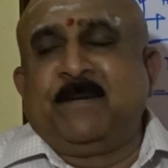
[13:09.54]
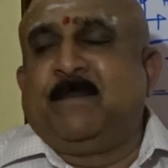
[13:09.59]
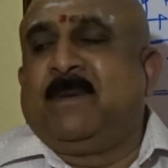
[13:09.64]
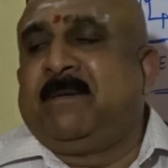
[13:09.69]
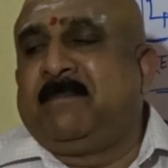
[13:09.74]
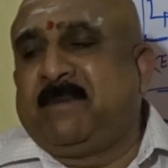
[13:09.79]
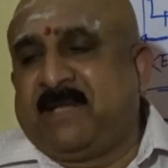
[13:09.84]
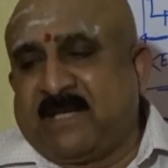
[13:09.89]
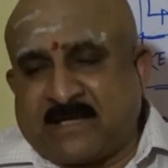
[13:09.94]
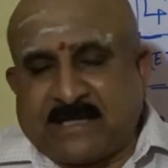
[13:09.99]
It
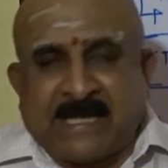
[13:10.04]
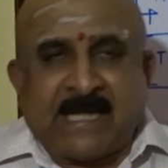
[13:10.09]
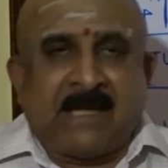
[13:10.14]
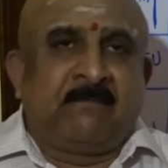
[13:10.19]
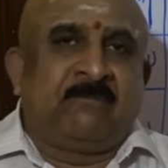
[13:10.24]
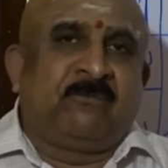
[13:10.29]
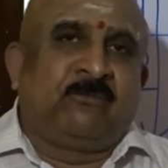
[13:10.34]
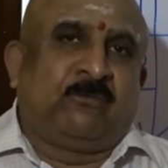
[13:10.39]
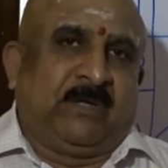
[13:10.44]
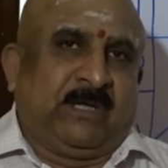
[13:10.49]
may be a
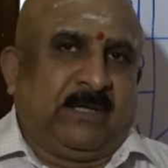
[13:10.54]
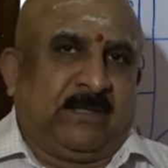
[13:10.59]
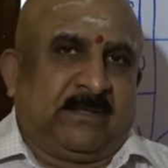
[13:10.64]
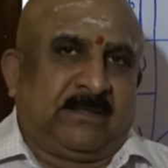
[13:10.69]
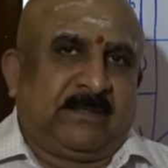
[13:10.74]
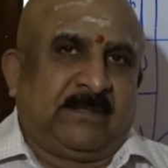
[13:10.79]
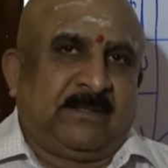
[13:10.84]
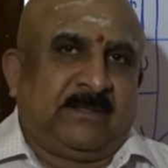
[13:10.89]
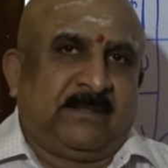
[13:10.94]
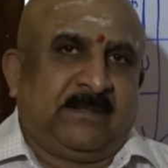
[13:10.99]

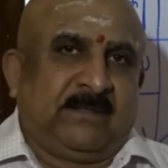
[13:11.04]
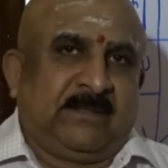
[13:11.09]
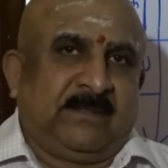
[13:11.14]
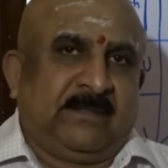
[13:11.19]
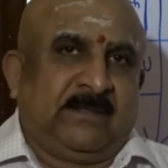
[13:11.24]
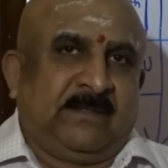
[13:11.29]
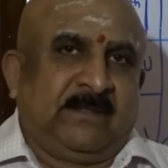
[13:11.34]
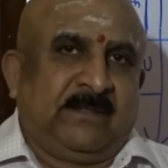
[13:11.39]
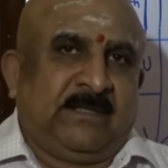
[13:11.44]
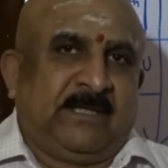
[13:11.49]
campfire.
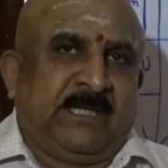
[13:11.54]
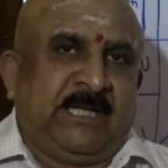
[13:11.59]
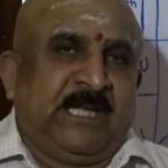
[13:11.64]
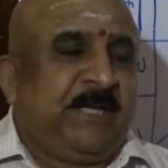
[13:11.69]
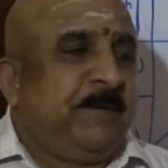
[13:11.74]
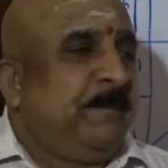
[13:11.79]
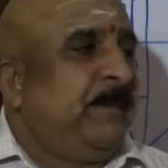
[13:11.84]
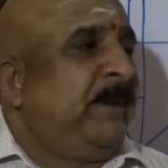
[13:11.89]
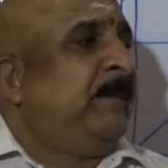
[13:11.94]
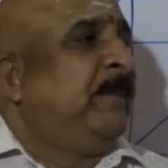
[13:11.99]

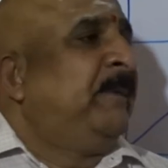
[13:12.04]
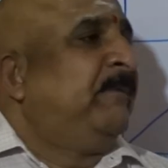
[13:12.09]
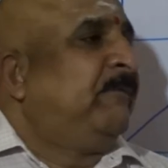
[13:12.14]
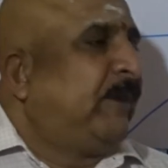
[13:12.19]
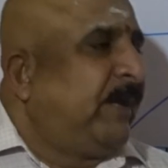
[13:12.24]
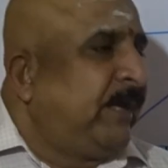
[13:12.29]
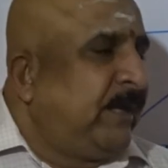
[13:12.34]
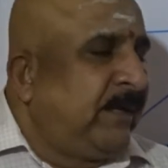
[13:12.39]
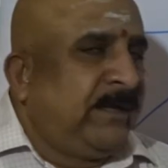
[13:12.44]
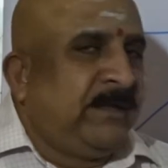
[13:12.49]
It may
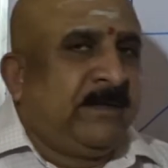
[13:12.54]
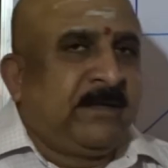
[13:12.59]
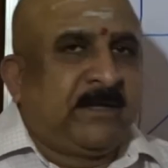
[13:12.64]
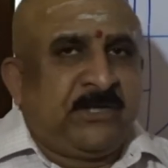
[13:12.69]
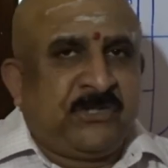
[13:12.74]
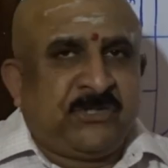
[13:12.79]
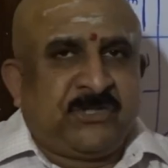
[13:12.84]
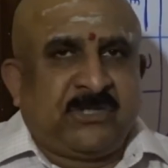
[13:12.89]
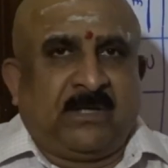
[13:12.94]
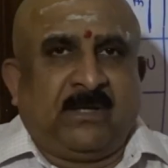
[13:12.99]
be fire in
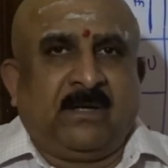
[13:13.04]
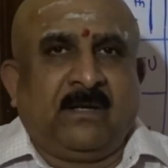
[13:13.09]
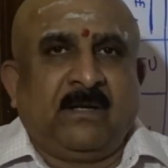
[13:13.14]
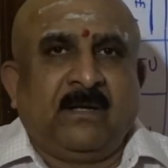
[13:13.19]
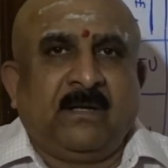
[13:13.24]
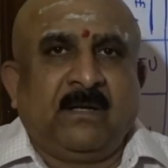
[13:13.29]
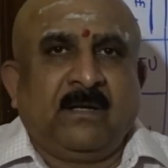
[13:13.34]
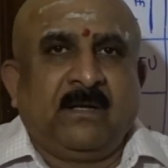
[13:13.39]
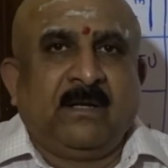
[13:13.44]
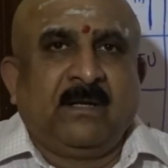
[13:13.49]
the kitchen.
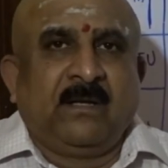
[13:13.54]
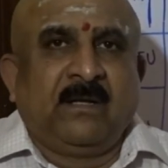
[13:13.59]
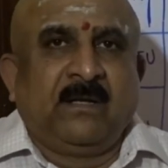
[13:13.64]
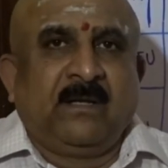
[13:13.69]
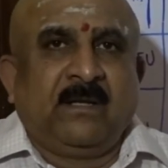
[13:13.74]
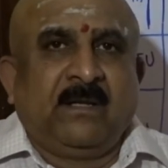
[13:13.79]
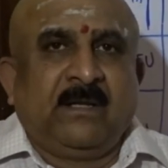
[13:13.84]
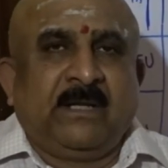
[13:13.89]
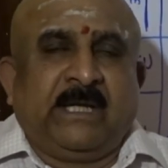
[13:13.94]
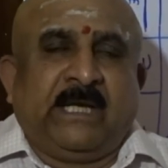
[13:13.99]

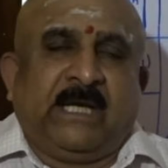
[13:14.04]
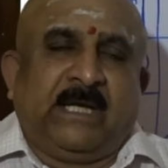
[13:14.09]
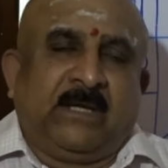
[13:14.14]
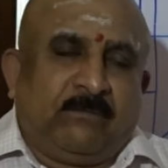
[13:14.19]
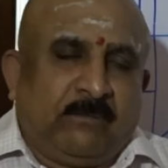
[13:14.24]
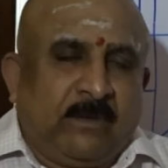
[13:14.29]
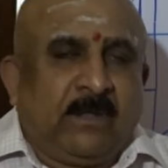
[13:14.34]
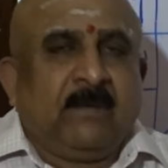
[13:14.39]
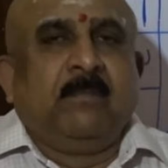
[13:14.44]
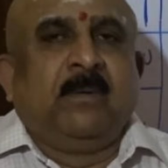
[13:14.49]

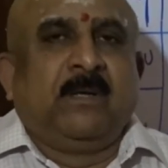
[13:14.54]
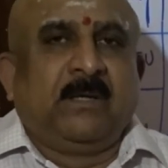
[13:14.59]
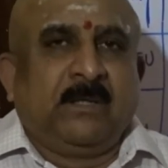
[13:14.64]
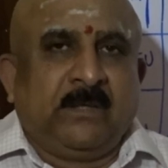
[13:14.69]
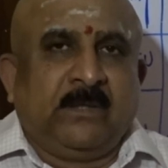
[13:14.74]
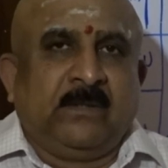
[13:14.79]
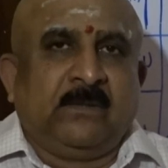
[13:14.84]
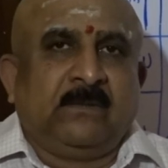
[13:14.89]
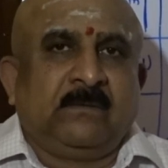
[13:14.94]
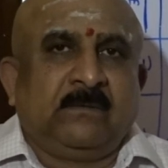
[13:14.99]
It will
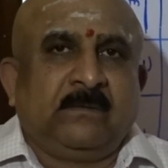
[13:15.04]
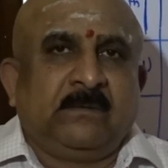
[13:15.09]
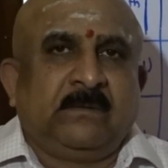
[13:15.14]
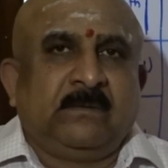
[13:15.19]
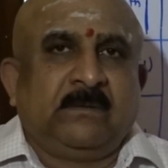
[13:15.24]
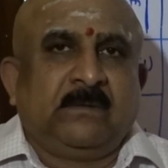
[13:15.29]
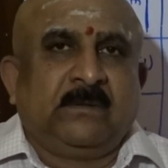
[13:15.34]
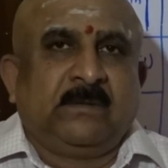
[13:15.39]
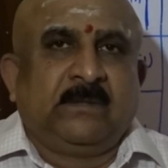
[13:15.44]
burn you.